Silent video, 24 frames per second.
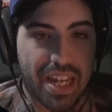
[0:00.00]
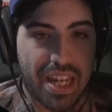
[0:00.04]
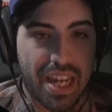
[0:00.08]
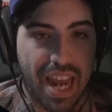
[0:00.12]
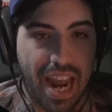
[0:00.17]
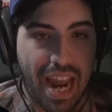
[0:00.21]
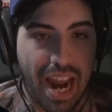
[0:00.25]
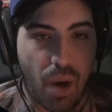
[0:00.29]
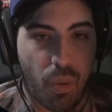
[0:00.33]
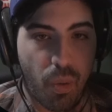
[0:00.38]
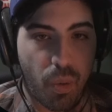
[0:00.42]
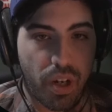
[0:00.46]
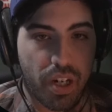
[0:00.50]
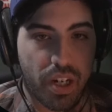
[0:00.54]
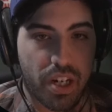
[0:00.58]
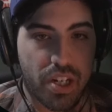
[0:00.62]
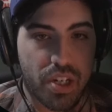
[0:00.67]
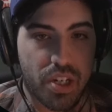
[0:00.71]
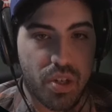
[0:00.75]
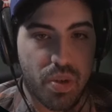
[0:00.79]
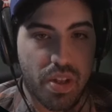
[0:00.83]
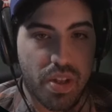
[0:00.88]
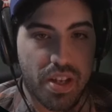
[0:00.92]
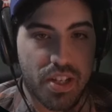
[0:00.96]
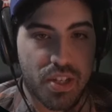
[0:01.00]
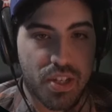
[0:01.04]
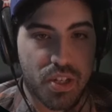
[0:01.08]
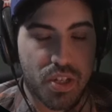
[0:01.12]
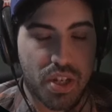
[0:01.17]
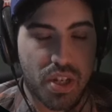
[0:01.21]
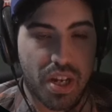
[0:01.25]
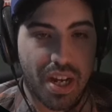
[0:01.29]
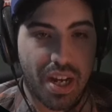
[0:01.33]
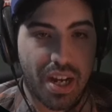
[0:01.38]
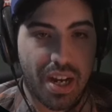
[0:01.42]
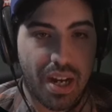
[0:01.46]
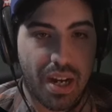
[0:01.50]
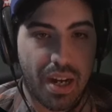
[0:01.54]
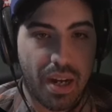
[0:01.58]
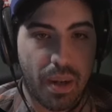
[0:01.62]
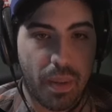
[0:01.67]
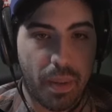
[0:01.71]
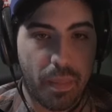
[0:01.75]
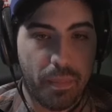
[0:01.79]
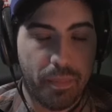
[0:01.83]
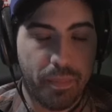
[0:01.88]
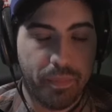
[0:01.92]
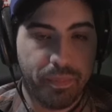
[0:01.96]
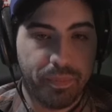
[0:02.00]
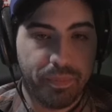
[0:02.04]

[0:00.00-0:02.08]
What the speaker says: how we're going to do this. I